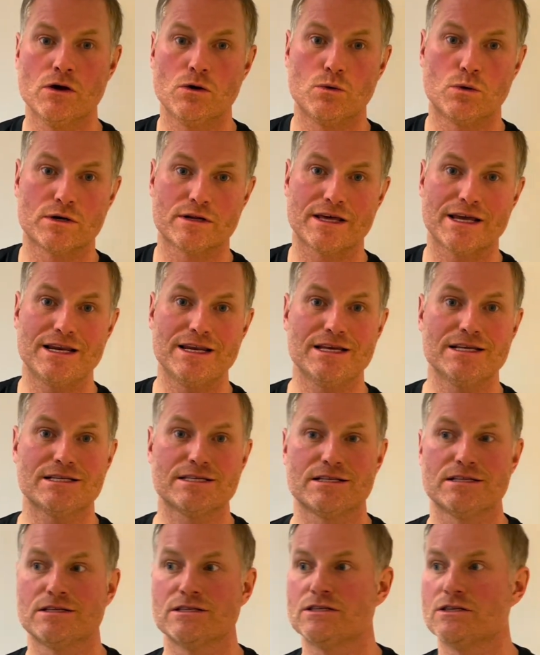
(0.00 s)
What do they
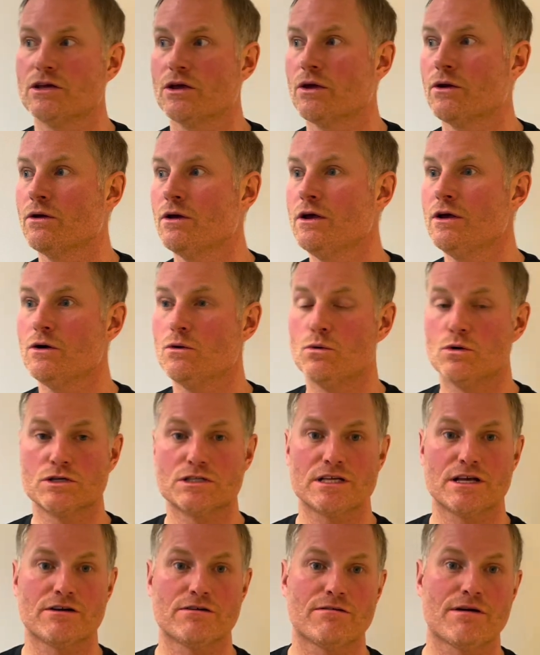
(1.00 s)
listen to? What's
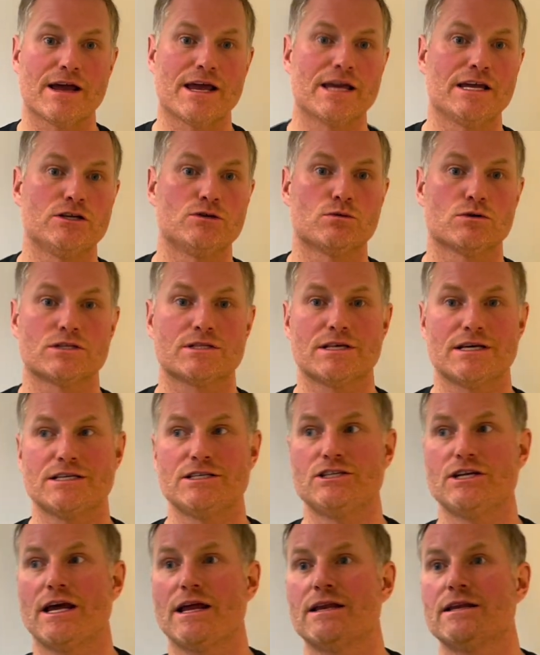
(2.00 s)
their age? What's their
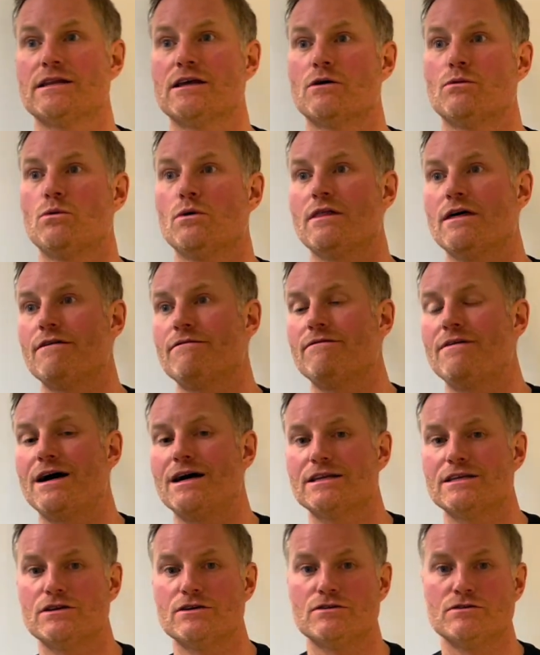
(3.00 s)
gender? What are their
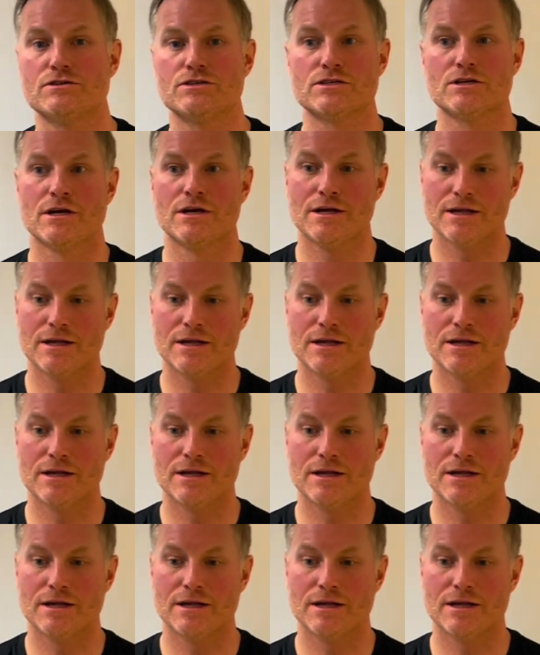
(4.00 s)
values?